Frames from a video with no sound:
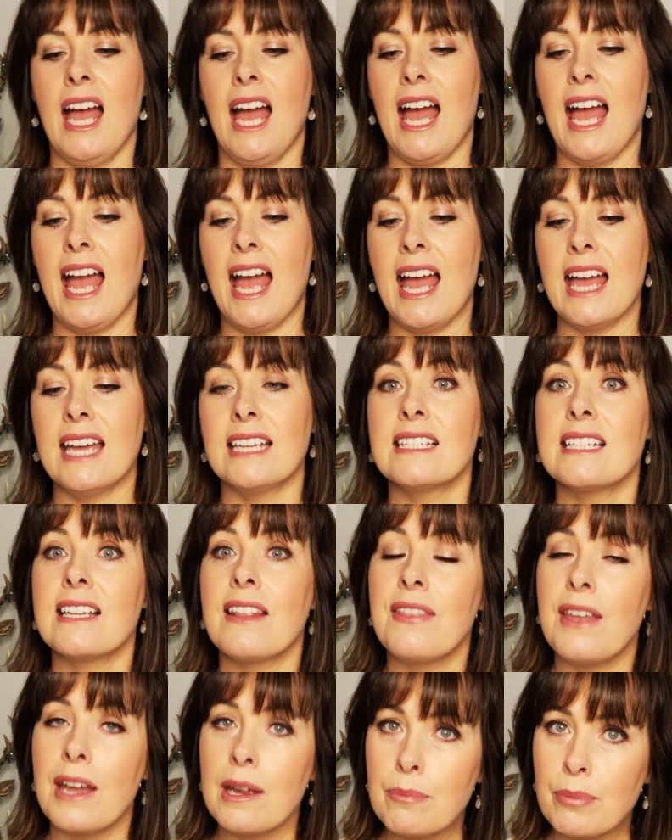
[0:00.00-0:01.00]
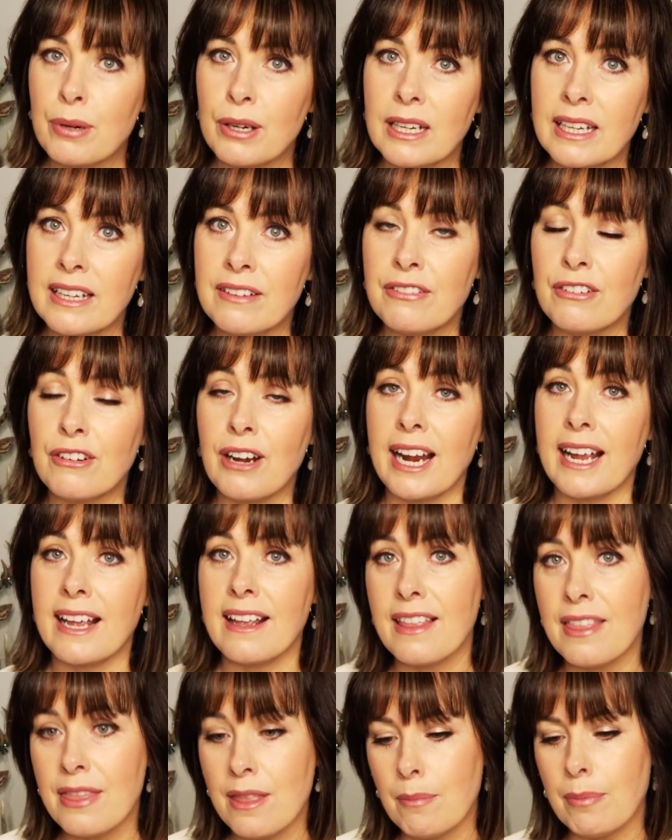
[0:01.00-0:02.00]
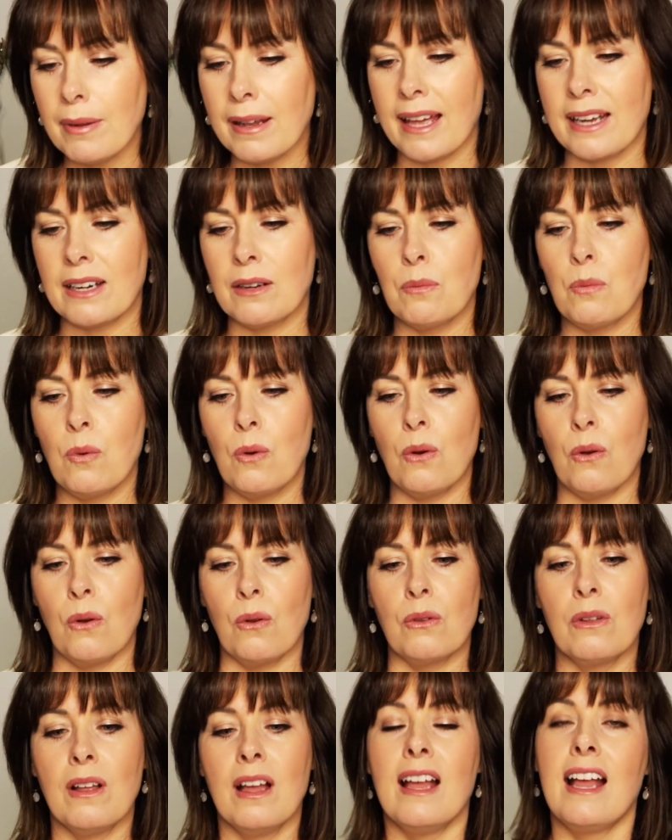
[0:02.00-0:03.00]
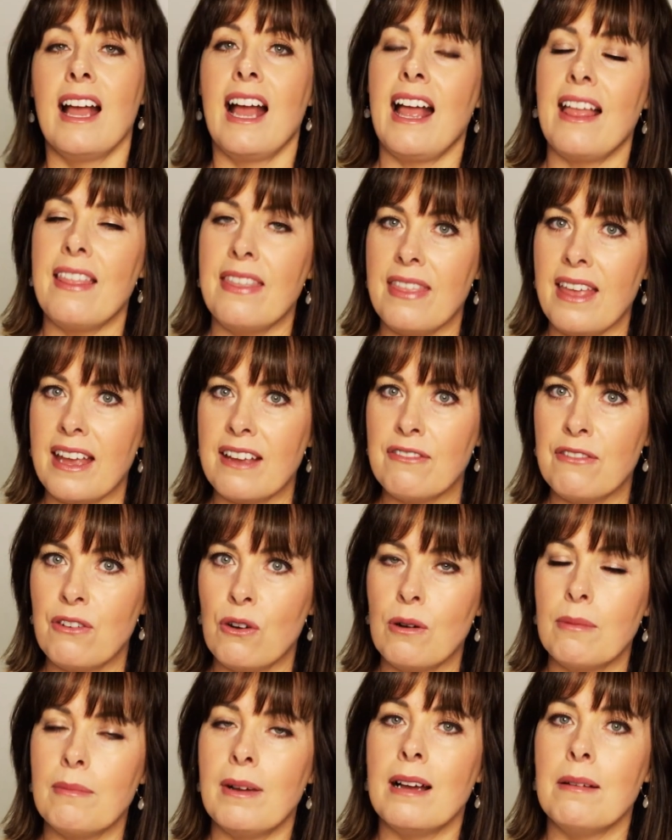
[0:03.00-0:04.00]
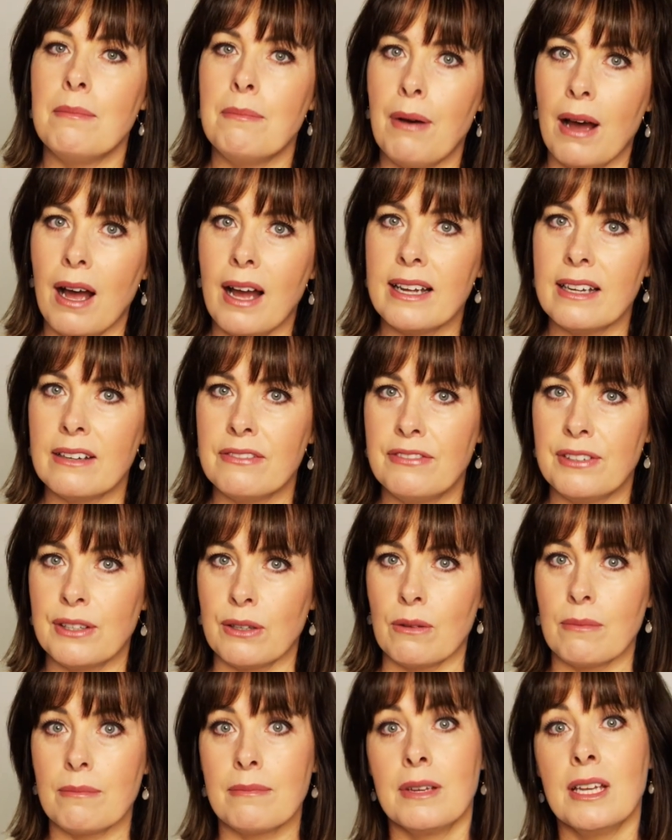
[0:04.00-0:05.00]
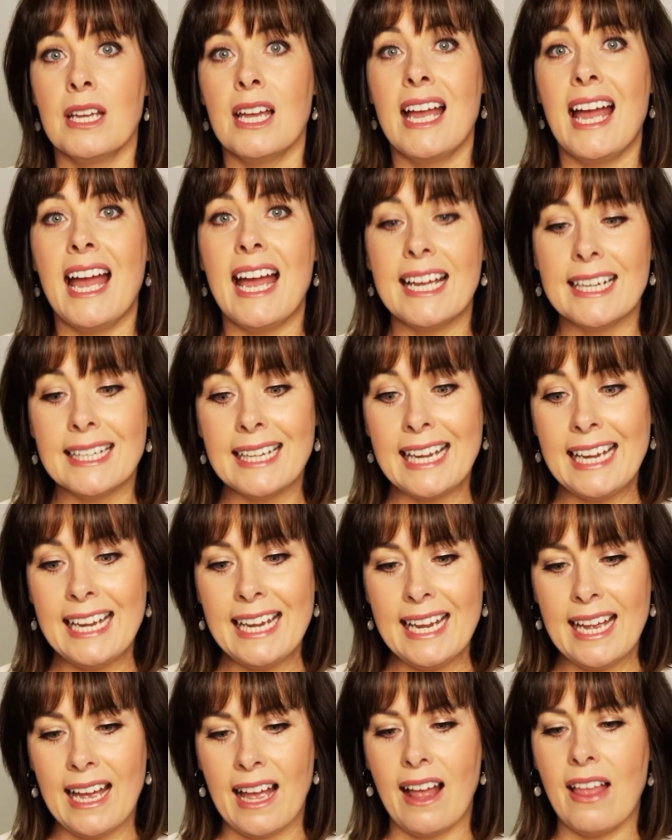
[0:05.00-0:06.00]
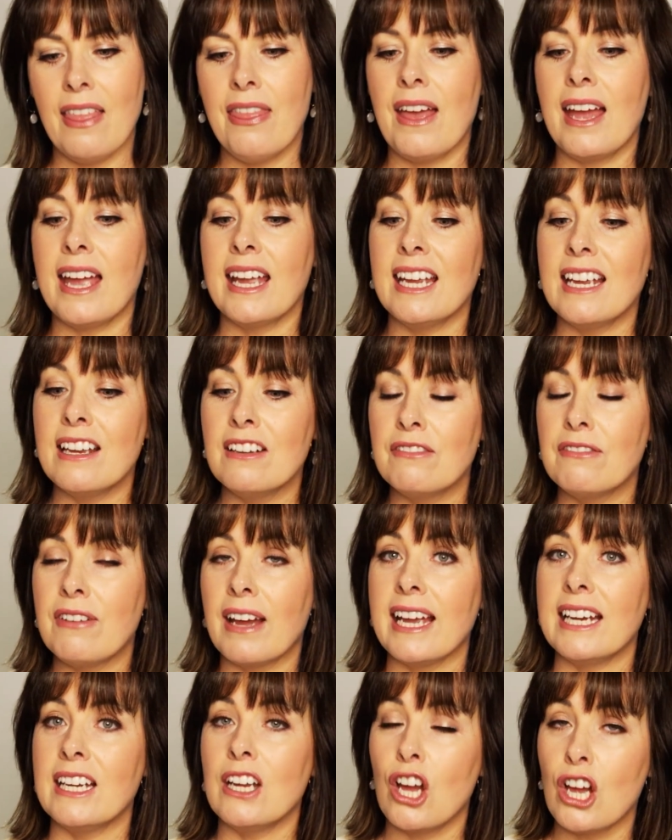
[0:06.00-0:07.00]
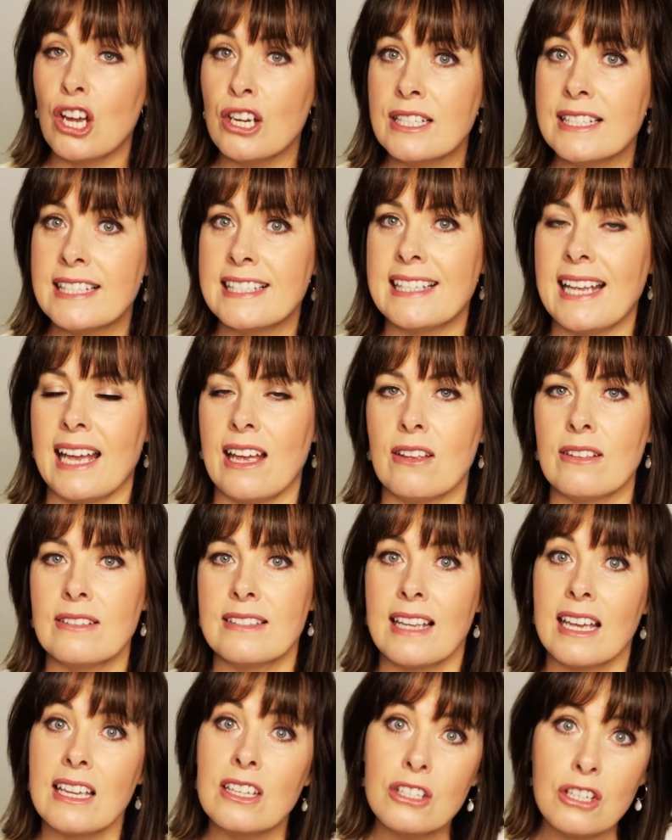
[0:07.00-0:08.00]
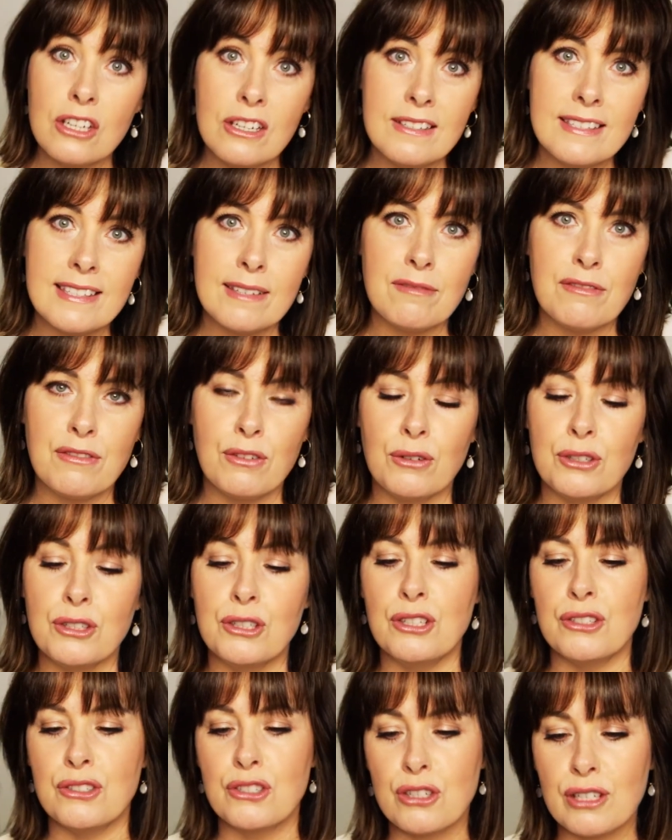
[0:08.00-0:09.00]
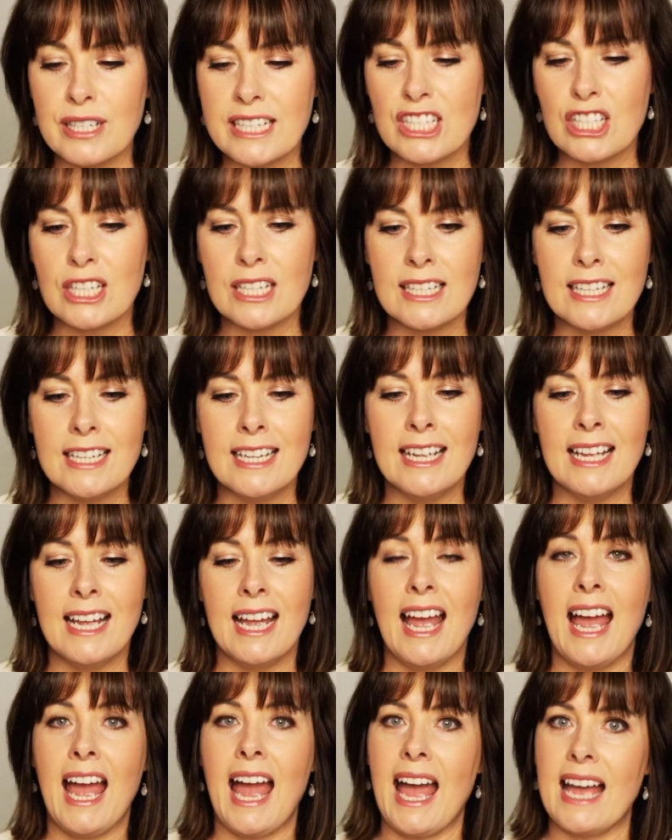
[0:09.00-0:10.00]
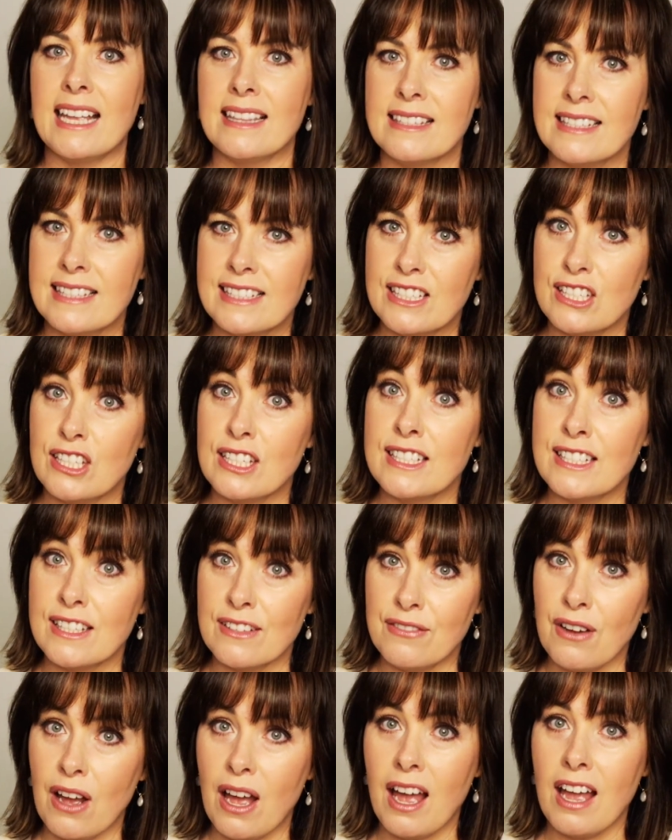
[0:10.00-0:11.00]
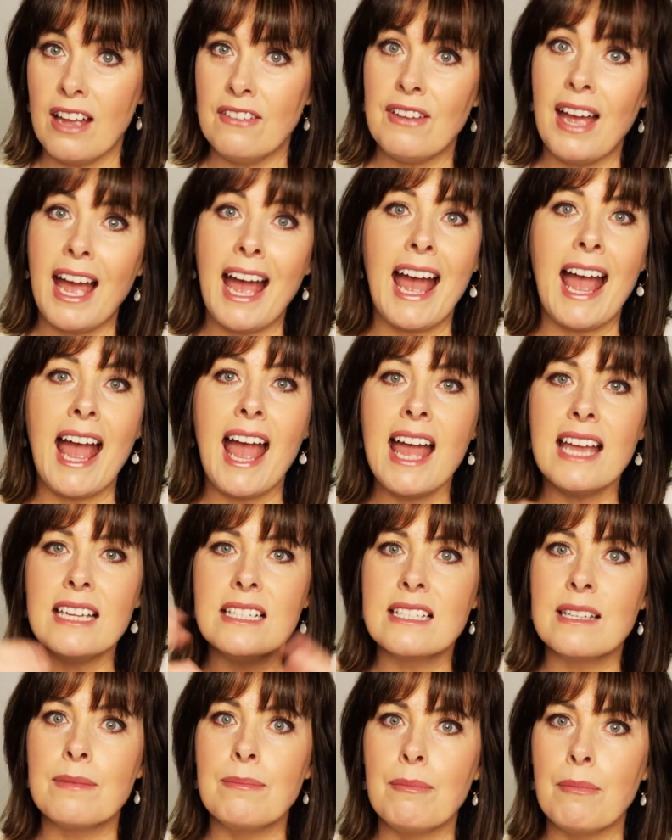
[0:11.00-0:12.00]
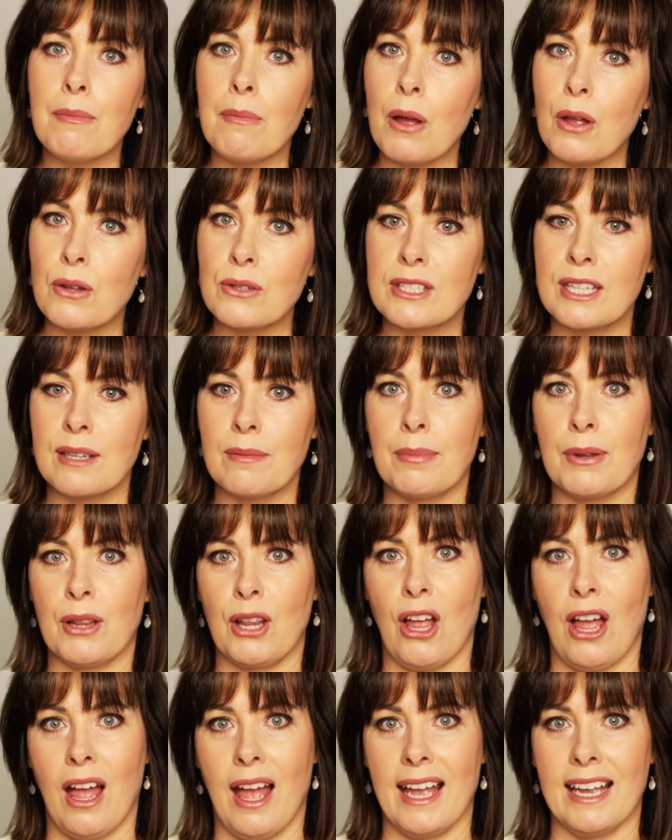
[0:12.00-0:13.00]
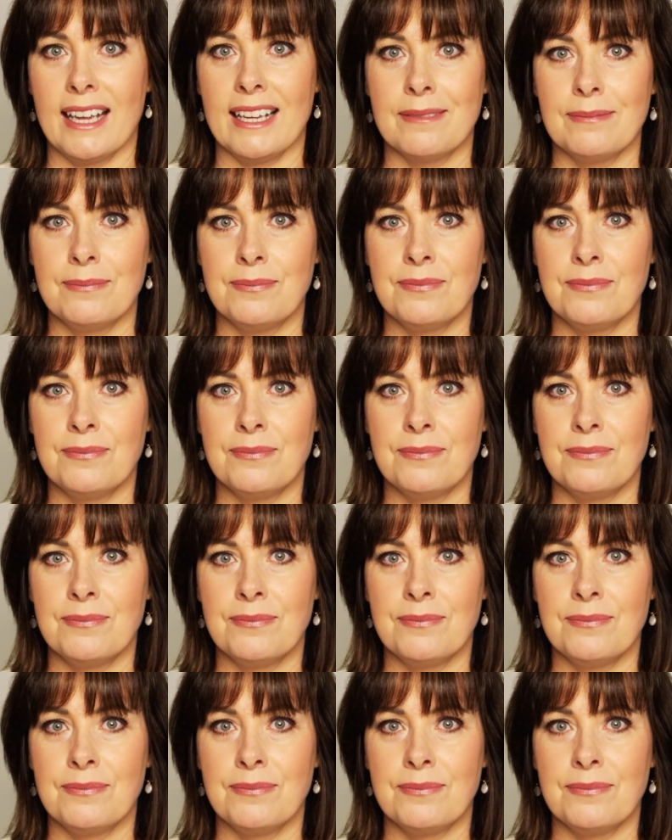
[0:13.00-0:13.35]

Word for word: and they proliferate in the bladder wall, and they form a biofilm. And here they invade host cells and use them for nutrition and to survive and multiply.